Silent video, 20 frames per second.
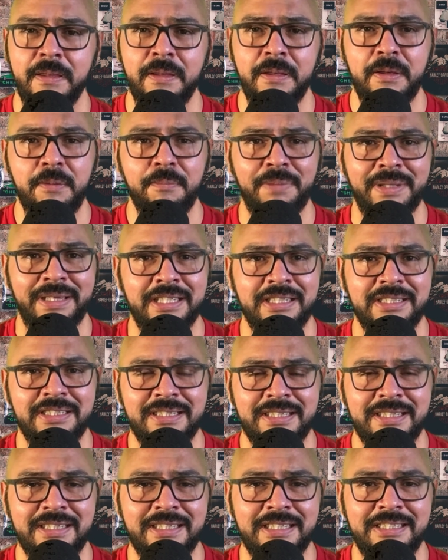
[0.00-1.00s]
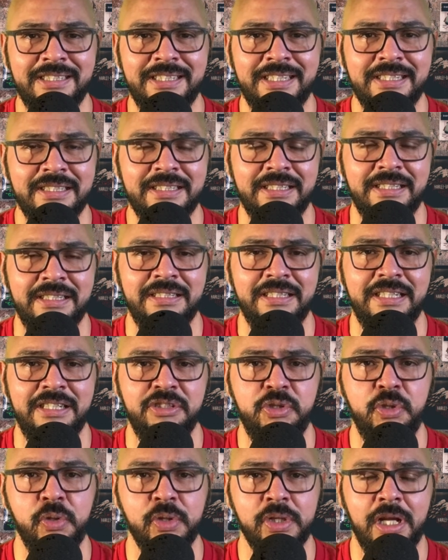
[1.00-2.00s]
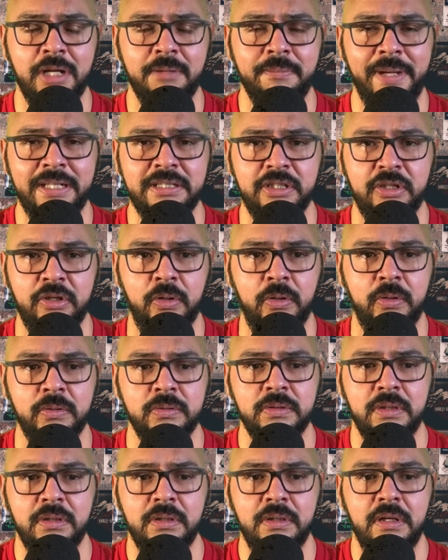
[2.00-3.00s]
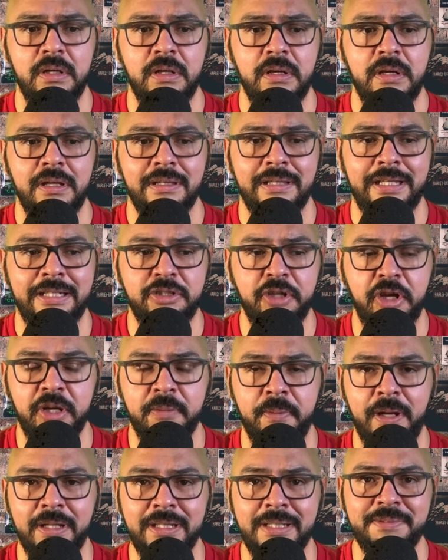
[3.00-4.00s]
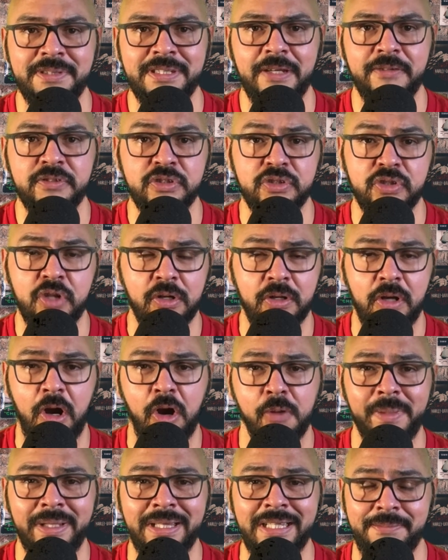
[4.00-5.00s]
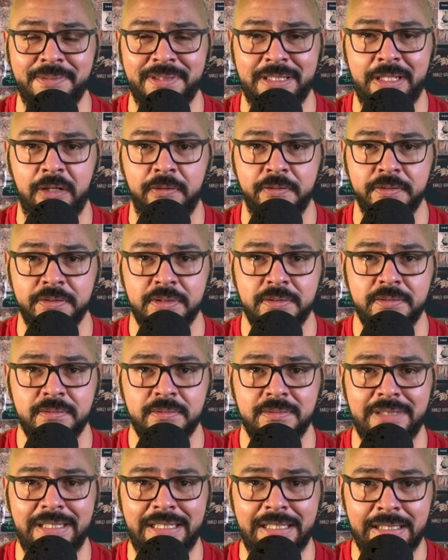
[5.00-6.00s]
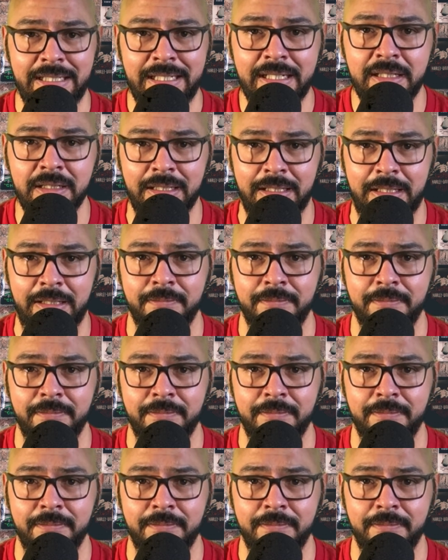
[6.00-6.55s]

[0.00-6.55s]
But the citizens in Churan, Mexico, they took it upon themselves to start arming themselves illegally.